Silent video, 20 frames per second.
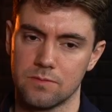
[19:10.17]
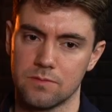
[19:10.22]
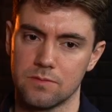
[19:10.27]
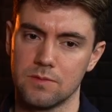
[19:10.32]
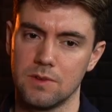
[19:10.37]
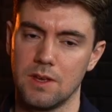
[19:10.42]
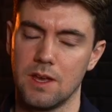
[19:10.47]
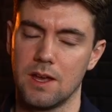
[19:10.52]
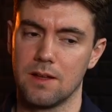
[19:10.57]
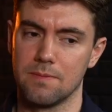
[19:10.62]

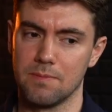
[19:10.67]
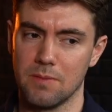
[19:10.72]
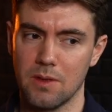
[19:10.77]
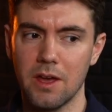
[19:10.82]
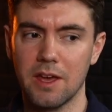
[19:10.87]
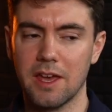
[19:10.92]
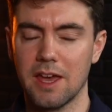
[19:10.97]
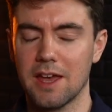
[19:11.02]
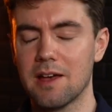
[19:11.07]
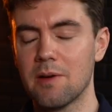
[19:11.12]
Yeah,
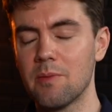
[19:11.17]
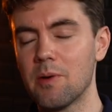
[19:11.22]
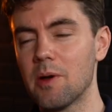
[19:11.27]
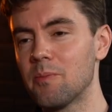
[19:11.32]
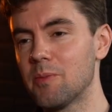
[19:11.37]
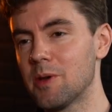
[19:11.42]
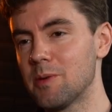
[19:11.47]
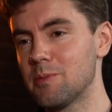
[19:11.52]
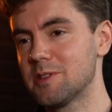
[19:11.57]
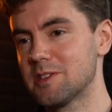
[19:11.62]
okay.
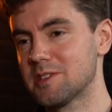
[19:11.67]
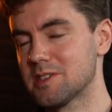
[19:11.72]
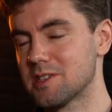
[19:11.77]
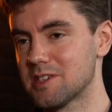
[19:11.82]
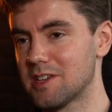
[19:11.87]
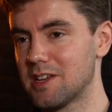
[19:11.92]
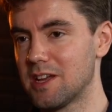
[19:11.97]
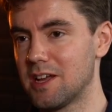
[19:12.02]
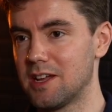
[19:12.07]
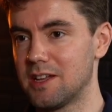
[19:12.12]
Maybe this is
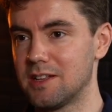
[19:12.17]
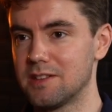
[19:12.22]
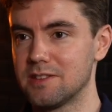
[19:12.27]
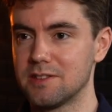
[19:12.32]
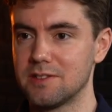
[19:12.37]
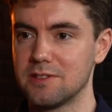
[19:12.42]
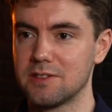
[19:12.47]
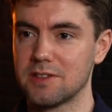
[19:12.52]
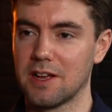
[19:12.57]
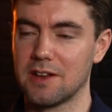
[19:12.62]
a
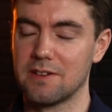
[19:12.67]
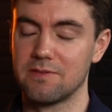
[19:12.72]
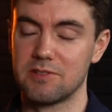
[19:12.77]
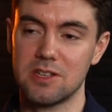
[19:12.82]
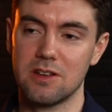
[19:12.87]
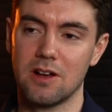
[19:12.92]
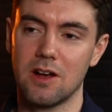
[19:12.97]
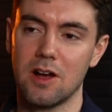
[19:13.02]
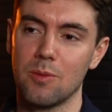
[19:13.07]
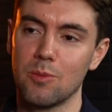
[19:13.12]
kind of
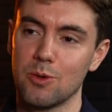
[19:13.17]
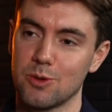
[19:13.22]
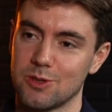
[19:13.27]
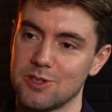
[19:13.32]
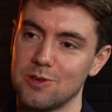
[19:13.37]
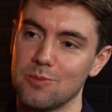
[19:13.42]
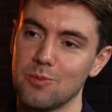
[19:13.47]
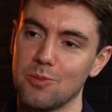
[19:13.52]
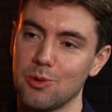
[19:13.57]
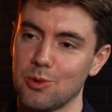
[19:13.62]
dumb or
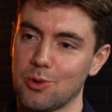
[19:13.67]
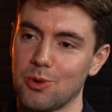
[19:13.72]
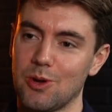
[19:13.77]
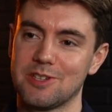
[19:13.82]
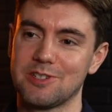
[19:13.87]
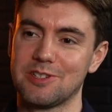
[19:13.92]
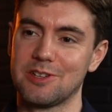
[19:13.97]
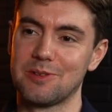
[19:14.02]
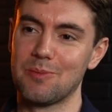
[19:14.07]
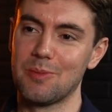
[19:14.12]
simple
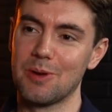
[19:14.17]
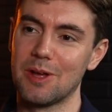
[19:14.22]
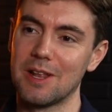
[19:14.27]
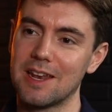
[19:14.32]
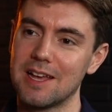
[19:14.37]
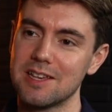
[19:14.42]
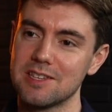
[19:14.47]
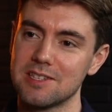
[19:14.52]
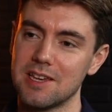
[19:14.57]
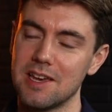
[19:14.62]
question, but
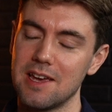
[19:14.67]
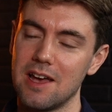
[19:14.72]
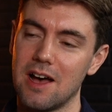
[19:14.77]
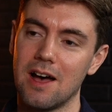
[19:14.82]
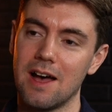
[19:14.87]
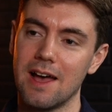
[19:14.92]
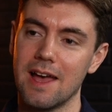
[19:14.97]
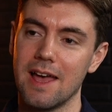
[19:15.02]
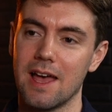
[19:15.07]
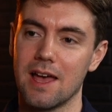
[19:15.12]
let's say
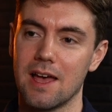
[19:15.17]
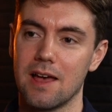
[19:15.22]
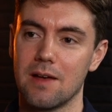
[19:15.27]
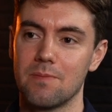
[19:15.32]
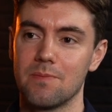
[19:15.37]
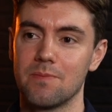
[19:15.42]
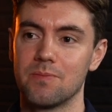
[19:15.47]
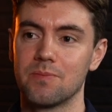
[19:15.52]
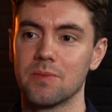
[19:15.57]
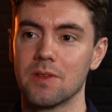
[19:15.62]
I
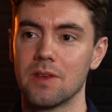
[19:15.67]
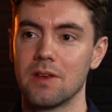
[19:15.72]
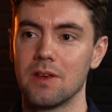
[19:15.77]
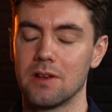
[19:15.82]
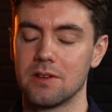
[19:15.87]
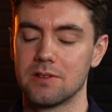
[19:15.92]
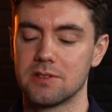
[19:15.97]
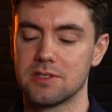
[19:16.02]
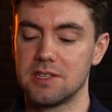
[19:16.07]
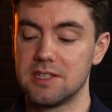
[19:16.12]
am
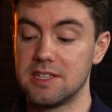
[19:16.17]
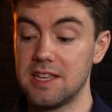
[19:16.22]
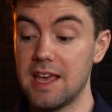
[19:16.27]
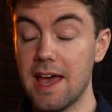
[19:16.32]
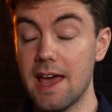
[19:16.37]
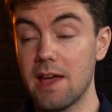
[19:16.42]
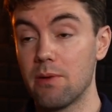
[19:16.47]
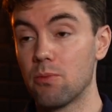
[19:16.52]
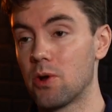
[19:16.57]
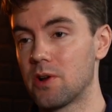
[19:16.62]

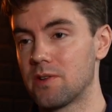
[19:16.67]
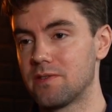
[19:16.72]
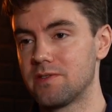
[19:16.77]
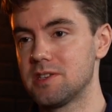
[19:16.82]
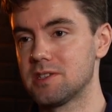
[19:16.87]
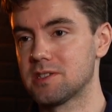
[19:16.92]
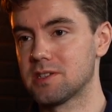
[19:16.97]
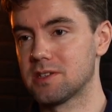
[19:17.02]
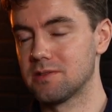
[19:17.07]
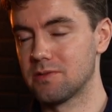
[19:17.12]
today one of
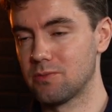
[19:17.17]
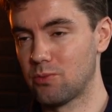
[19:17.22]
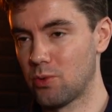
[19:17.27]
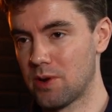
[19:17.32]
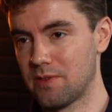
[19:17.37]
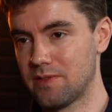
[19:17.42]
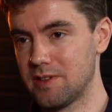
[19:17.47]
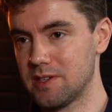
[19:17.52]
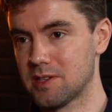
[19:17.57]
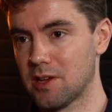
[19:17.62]
these
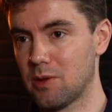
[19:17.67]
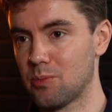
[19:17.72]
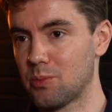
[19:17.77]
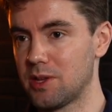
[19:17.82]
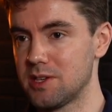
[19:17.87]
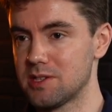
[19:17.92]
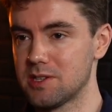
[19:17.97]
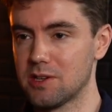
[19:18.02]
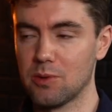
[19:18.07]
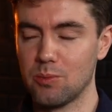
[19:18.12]

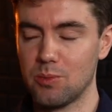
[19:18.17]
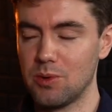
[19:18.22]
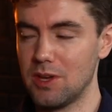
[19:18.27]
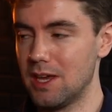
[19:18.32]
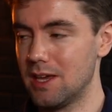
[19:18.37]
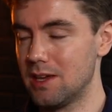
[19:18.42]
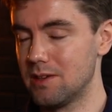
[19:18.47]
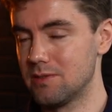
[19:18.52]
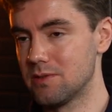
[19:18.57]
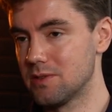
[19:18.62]
companies. It could
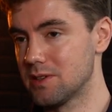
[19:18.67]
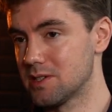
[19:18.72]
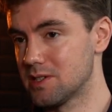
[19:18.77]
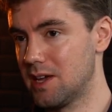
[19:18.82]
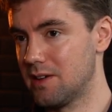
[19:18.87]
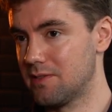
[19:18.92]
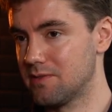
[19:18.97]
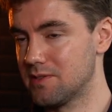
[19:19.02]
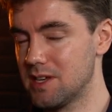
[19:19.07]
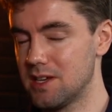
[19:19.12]
be
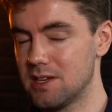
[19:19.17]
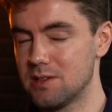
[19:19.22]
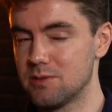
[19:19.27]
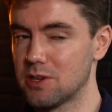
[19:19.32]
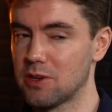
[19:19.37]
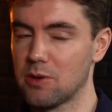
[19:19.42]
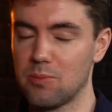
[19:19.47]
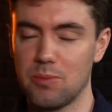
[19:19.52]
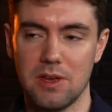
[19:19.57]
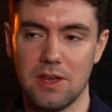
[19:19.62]
CFDs, it
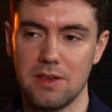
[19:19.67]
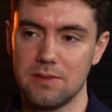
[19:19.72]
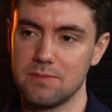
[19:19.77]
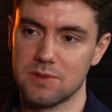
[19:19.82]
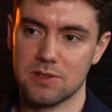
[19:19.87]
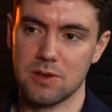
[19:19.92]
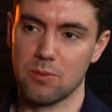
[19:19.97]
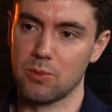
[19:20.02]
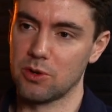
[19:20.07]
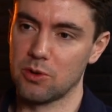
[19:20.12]
could be
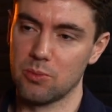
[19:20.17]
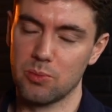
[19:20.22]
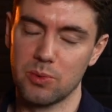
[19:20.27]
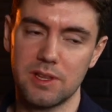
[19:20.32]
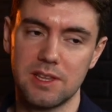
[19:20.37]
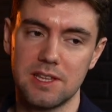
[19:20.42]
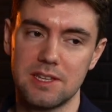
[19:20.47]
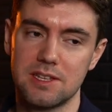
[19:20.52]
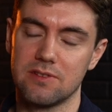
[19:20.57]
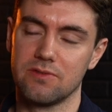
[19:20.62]
someone
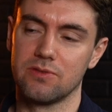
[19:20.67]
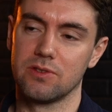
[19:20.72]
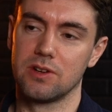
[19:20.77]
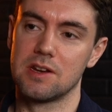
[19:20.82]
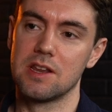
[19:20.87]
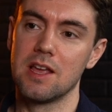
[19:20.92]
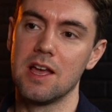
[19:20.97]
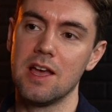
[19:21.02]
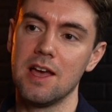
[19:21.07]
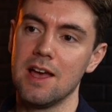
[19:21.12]
completely
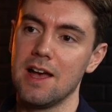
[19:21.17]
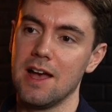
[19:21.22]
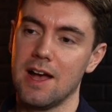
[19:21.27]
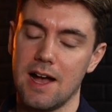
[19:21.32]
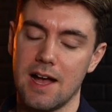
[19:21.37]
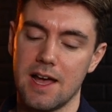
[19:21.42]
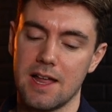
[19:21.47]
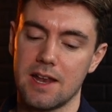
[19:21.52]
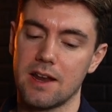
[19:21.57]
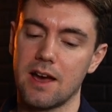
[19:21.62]
different.
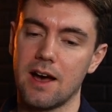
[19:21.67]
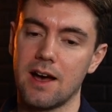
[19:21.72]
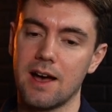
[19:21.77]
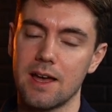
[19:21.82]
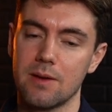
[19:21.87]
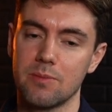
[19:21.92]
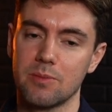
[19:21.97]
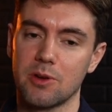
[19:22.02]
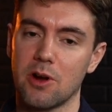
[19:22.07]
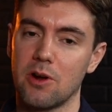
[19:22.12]
And I
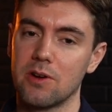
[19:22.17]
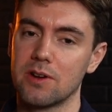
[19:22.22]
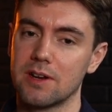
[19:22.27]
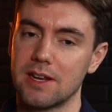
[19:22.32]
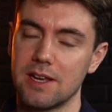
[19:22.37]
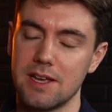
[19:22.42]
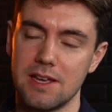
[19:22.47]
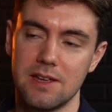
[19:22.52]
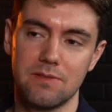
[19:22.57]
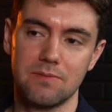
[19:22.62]
am
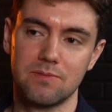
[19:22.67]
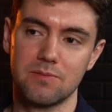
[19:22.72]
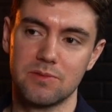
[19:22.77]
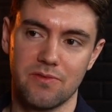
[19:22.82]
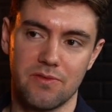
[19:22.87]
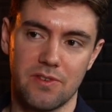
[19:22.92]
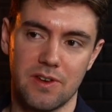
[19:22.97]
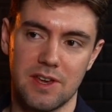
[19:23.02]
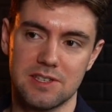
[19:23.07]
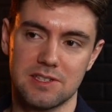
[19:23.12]
currently
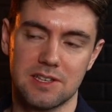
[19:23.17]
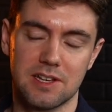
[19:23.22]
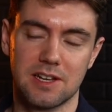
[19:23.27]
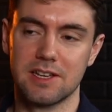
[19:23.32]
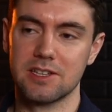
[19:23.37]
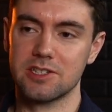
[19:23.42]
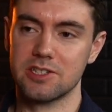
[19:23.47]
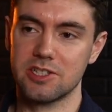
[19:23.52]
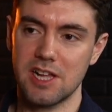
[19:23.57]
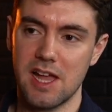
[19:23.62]
facing an
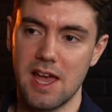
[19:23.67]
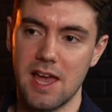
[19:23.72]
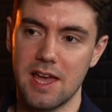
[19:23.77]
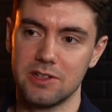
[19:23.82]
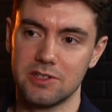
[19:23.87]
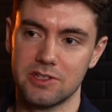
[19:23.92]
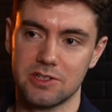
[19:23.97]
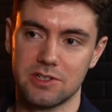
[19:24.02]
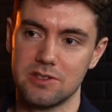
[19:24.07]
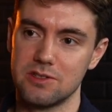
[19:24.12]

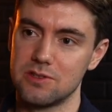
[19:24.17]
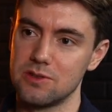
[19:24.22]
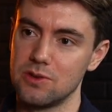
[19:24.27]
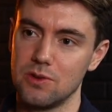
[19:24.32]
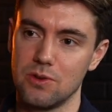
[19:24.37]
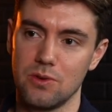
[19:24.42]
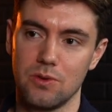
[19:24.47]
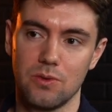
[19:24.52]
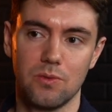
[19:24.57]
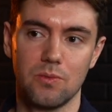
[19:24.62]
exchange to
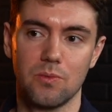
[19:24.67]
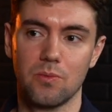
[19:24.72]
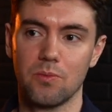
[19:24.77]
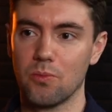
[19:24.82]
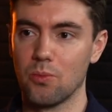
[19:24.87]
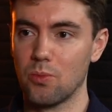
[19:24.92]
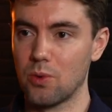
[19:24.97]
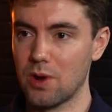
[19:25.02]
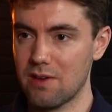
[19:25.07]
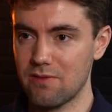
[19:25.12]
do
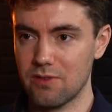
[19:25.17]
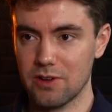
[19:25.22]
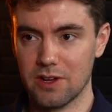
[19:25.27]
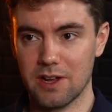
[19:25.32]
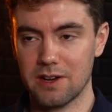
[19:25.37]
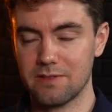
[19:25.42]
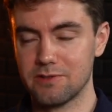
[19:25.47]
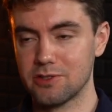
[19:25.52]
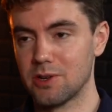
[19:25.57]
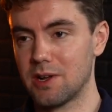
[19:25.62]
whatever
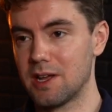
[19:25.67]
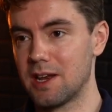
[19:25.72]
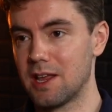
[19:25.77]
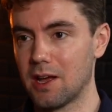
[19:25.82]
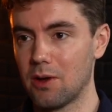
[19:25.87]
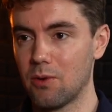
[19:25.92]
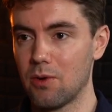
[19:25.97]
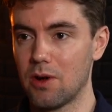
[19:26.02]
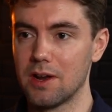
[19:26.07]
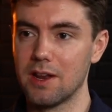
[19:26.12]
kind of trading
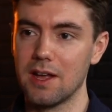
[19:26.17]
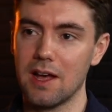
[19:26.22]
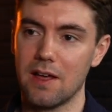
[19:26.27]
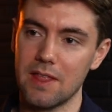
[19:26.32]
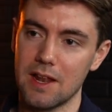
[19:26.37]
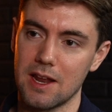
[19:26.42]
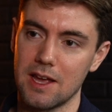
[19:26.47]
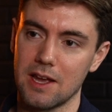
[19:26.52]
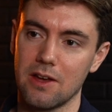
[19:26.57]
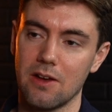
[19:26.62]
I want. And
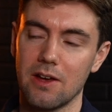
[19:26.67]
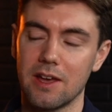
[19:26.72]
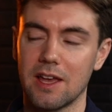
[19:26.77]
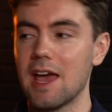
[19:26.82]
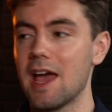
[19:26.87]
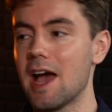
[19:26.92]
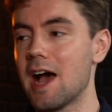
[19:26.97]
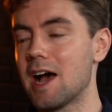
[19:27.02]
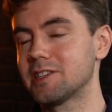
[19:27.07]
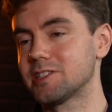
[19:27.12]
then I go, okay,
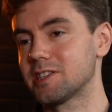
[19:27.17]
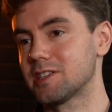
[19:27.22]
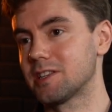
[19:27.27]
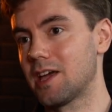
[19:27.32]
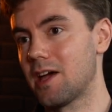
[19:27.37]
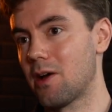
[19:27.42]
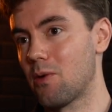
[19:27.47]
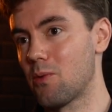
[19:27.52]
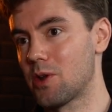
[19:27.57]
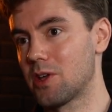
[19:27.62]
actually,
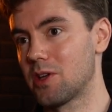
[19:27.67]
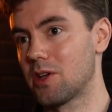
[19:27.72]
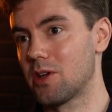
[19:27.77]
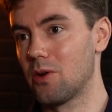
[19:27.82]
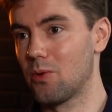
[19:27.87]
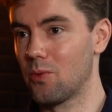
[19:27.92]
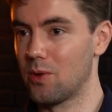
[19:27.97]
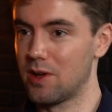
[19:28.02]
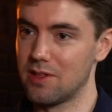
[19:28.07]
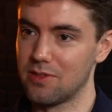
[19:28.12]
I want to
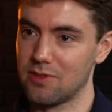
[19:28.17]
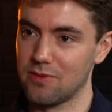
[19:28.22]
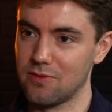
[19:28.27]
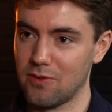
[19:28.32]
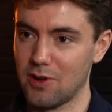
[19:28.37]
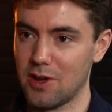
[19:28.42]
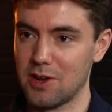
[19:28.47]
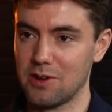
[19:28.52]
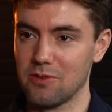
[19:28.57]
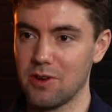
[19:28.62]
go with
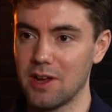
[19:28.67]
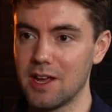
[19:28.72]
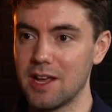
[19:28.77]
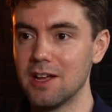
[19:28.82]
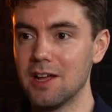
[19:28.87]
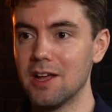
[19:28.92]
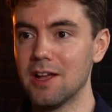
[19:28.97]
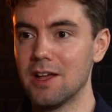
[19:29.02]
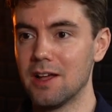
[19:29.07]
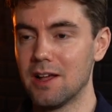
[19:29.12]
Finery.
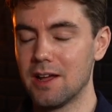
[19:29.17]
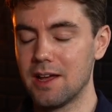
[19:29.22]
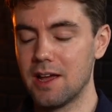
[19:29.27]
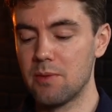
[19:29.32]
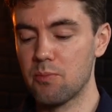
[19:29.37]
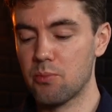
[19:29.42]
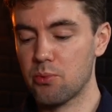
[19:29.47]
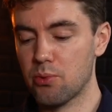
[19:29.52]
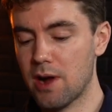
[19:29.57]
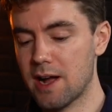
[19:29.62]
Yep.
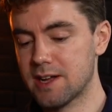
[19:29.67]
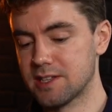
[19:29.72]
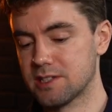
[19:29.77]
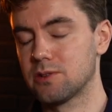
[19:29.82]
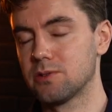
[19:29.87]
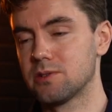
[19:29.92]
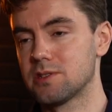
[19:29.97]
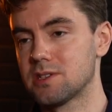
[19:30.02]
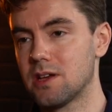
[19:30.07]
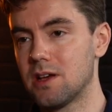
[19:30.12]
In
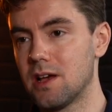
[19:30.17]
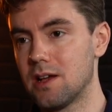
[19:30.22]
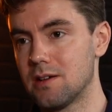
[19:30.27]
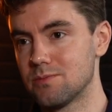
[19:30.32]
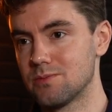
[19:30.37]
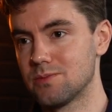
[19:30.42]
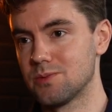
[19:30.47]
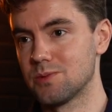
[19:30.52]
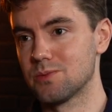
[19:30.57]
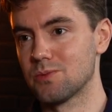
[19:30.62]
practical
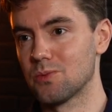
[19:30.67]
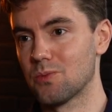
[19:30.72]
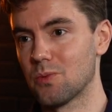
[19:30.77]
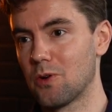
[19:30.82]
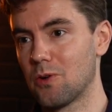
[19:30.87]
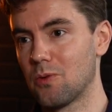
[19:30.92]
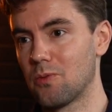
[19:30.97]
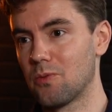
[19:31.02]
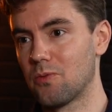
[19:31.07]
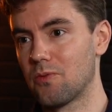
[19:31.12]
terms,
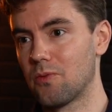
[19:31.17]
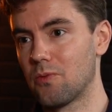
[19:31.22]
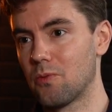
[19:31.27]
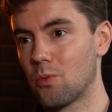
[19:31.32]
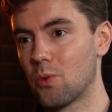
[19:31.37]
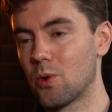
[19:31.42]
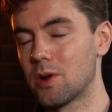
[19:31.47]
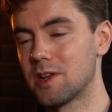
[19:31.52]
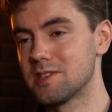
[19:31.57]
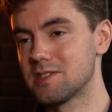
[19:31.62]

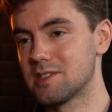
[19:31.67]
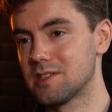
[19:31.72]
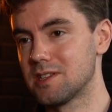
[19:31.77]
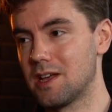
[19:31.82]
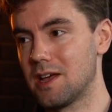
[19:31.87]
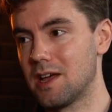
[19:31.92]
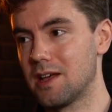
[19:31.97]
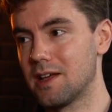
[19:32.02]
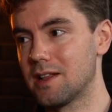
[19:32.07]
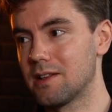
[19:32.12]
what is
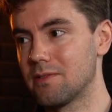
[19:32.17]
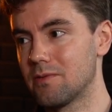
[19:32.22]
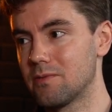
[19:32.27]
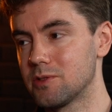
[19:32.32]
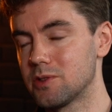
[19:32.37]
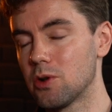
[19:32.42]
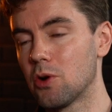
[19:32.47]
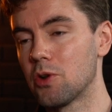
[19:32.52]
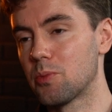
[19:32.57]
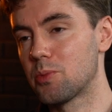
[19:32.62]

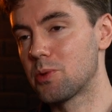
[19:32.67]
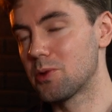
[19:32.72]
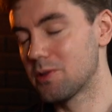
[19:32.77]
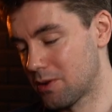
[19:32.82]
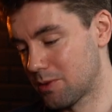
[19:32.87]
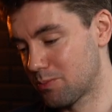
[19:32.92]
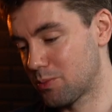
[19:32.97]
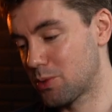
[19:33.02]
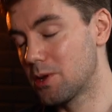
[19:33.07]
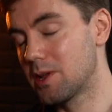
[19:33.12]

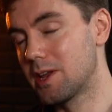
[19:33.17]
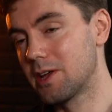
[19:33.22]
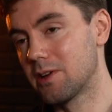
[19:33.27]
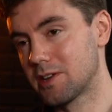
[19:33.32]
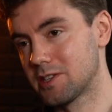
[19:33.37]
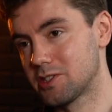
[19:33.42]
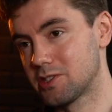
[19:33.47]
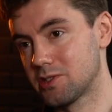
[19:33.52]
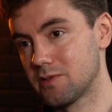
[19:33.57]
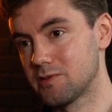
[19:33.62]
purely on
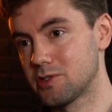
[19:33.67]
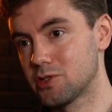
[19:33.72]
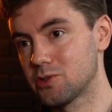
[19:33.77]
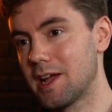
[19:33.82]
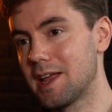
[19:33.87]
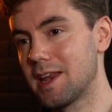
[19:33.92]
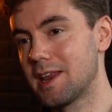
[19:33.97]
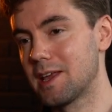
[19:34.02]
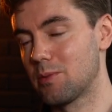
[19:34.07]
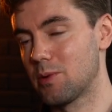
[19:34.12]
a sort of
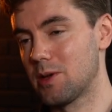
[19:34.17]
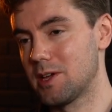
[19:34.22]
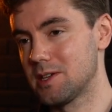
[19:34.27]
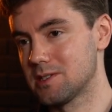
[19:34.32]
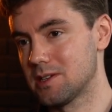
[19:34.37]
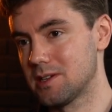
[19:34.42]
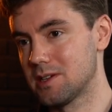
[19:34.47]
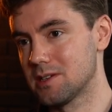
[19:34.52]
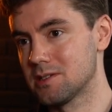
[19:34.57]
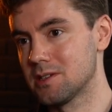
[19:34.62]
trading
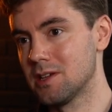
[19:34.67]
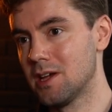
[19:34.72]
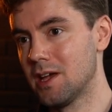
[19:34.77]
basis?